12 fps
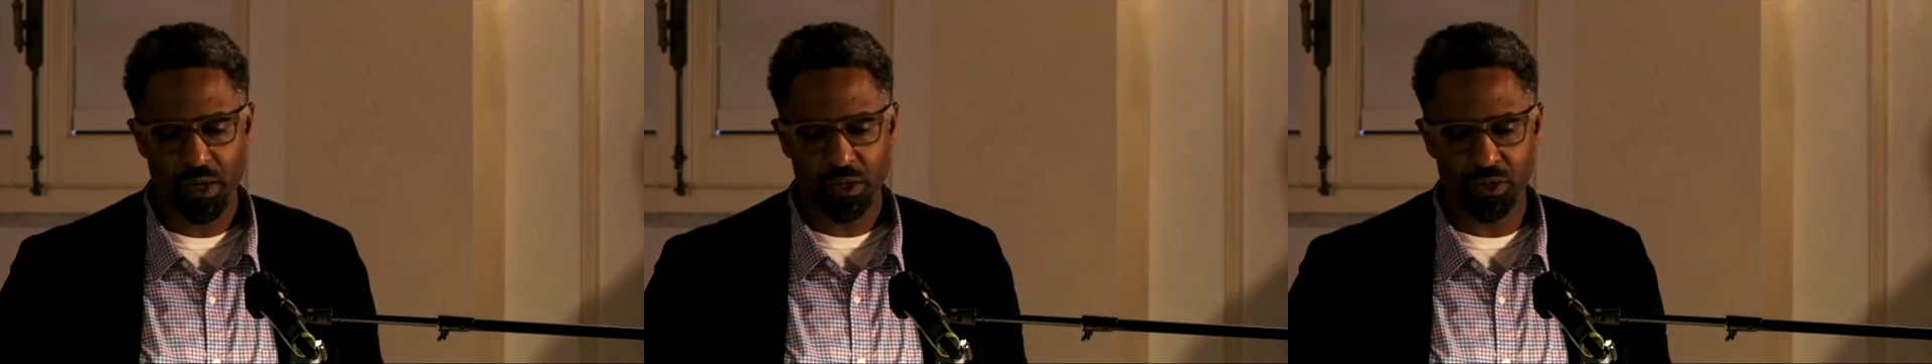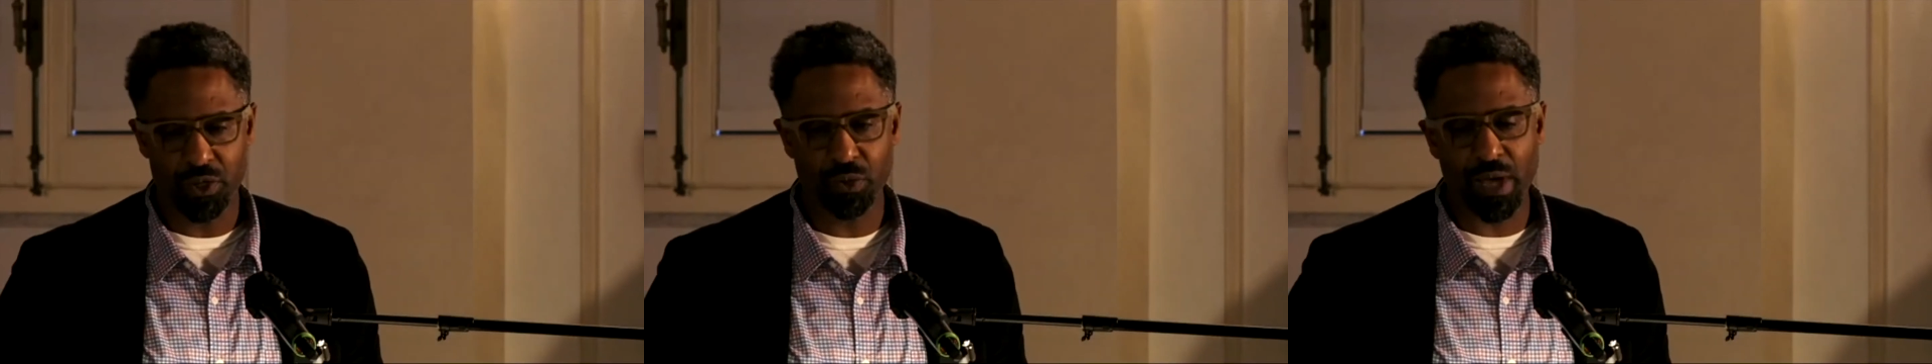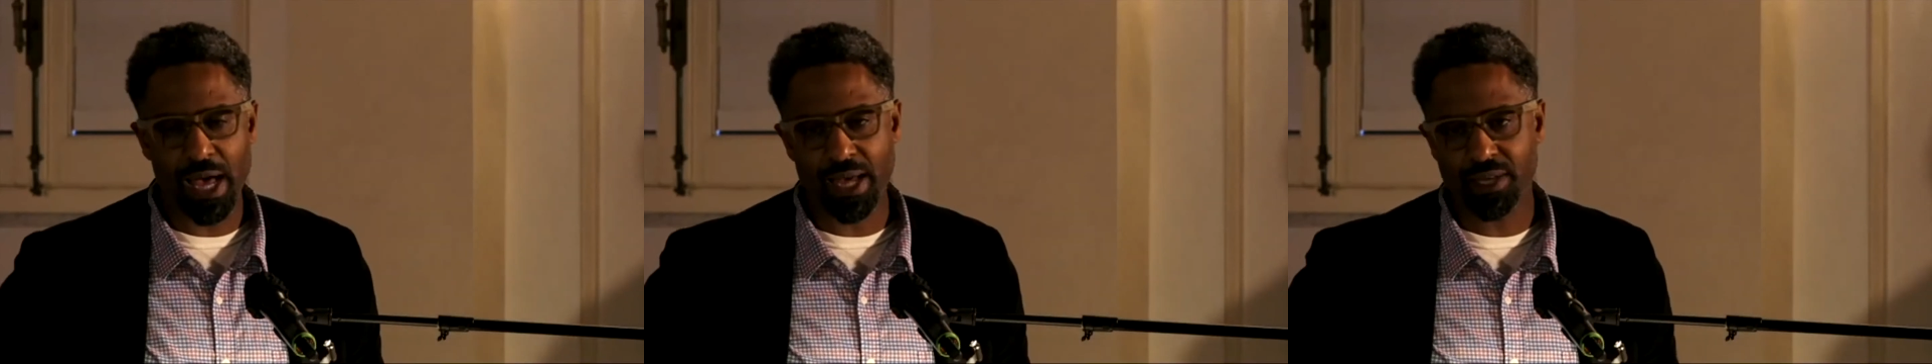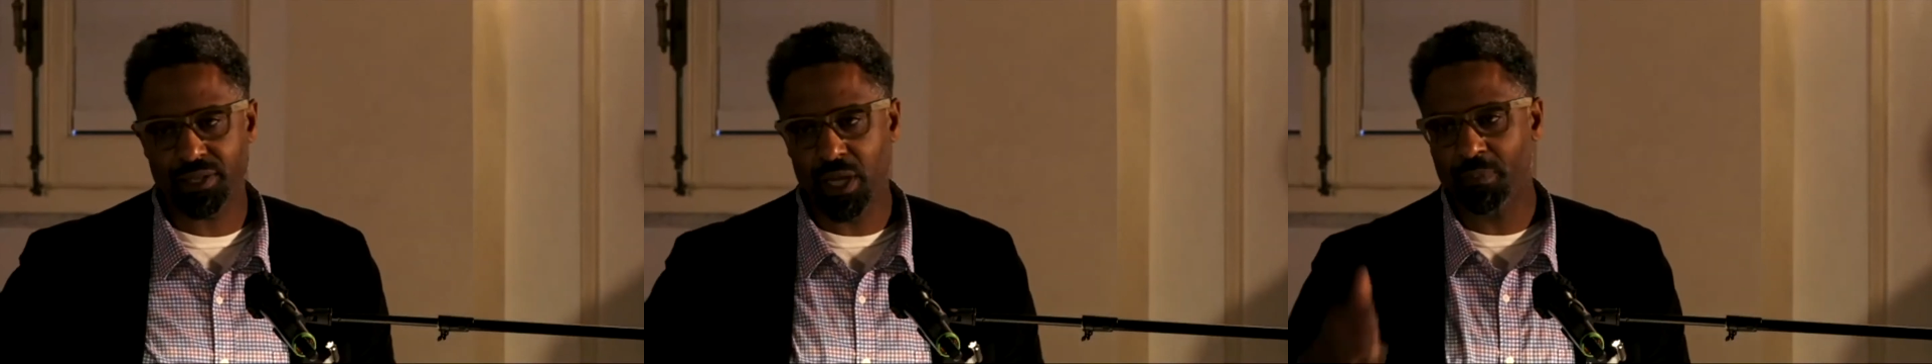do
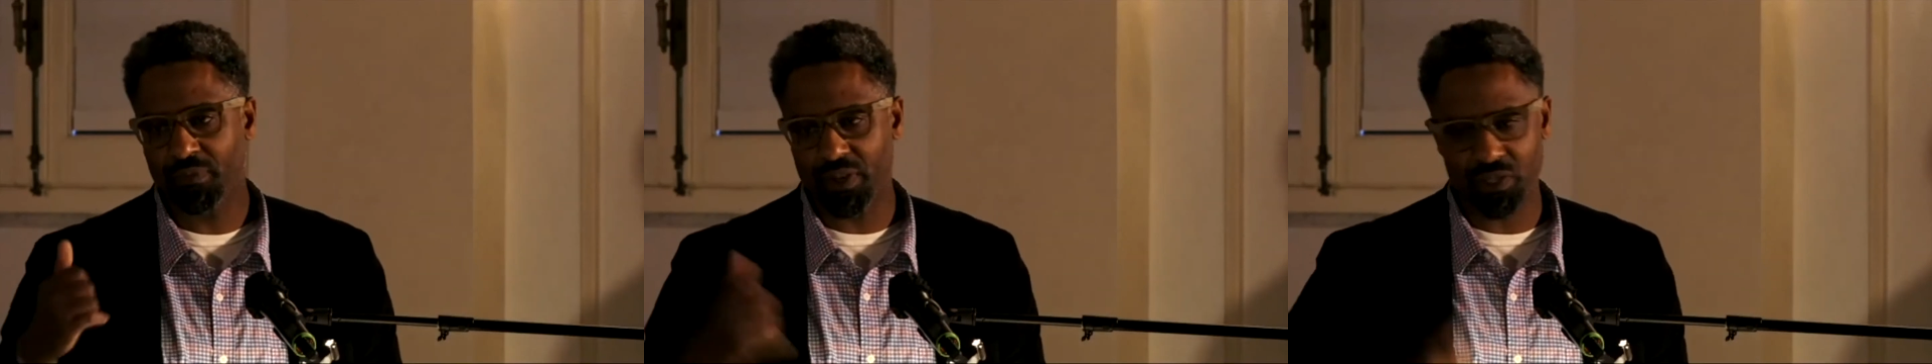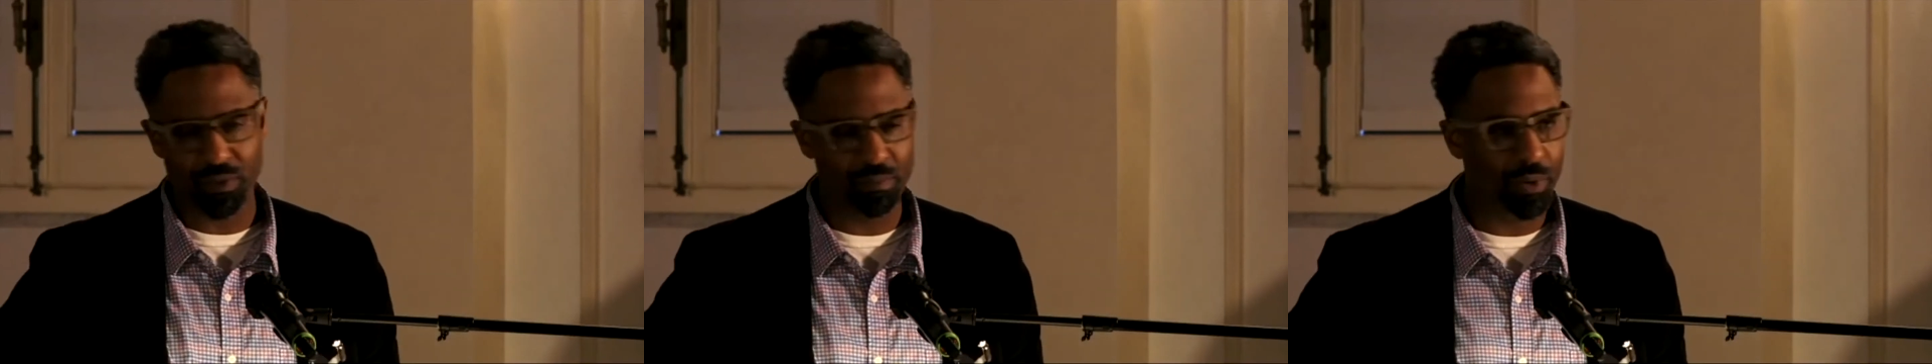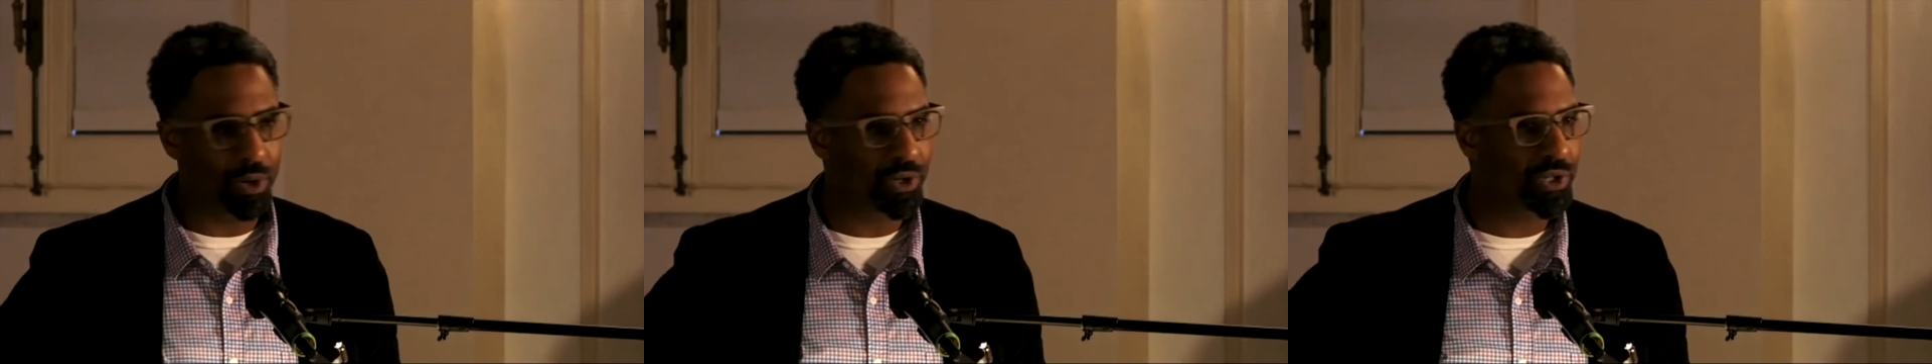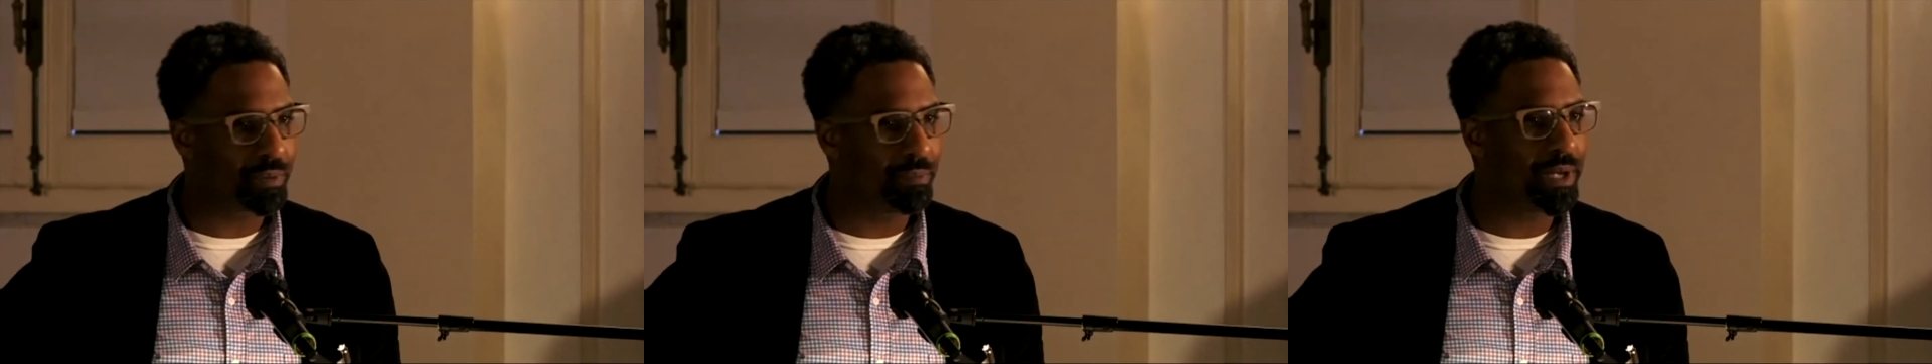as uh, Professor
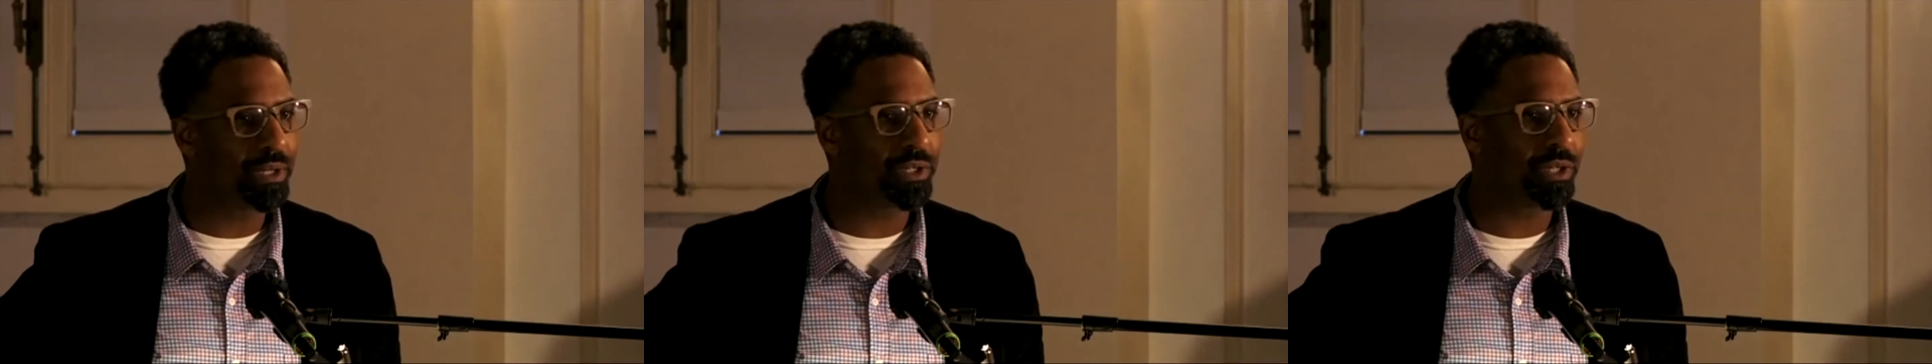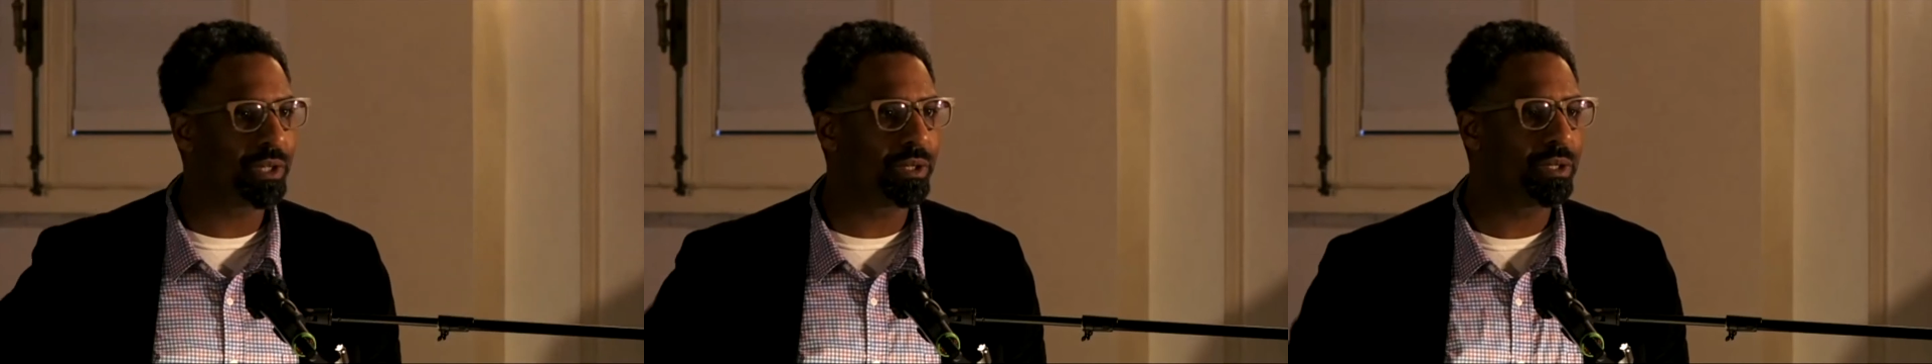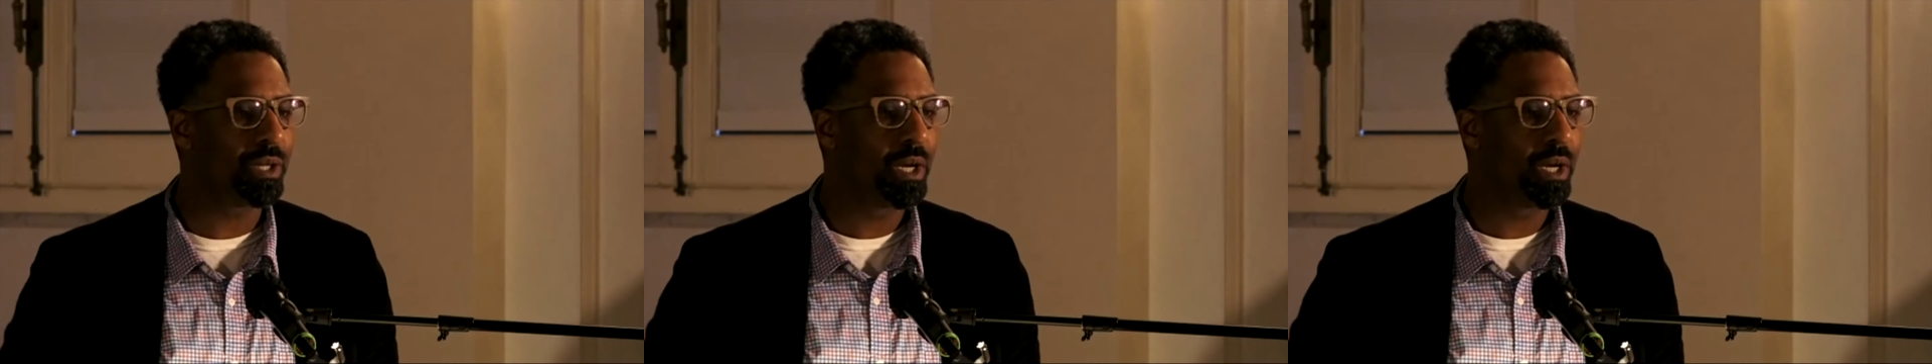Murch mentioned